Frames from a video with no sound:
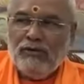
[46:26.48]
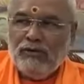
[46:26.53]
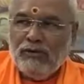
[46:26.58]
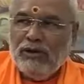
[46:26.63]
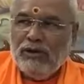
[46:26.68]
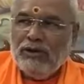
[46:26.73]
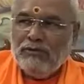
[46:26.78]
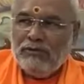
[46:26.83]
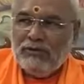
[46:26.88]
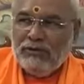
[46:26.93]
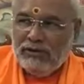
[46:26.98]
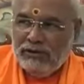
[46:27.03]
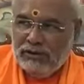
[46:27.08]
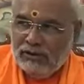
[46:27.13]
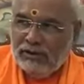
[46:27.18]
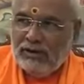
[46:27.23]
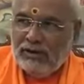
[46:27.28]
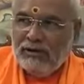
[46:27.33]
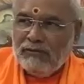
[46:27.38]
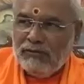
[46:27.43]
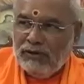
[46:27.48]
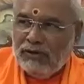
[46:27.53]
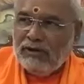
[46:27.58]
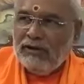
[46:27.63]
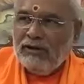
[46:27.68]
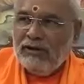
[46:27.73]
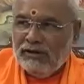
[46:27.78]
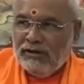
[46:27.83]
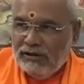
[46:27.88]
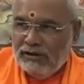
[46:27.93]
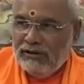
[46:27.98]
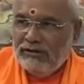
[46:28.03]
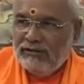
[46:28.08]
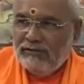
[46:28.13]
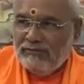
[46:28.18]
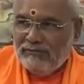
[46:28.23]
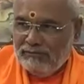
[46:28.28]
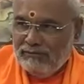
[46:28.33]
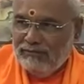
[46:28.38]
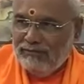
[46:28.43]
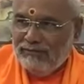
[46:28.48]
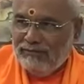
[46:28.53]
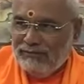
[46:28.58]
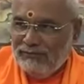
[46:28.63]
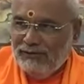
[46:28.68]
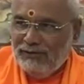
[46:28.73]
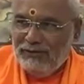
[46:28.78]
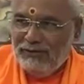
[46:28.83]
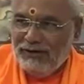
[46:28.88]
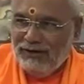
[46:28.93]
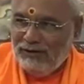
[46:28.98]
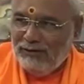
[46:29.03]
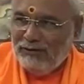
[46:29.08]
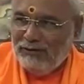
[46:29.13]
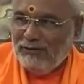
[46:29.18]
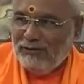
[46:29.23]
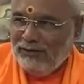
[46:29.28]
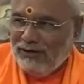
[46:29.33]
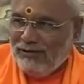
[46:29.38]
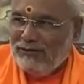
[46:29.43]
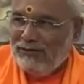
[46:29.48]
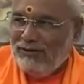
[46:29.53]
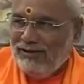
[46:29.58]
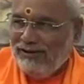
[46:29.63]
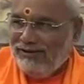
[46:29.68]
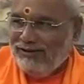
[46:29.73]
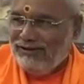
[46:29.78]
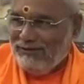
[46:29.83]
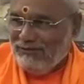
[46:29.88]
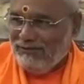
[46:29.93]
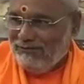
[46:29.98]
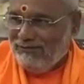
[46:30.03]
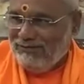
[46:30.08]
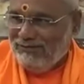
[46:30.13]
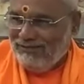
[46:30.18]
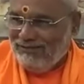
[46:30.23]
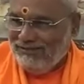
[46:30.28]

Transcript: go to heaven, Indra will need it. So I have to advise him.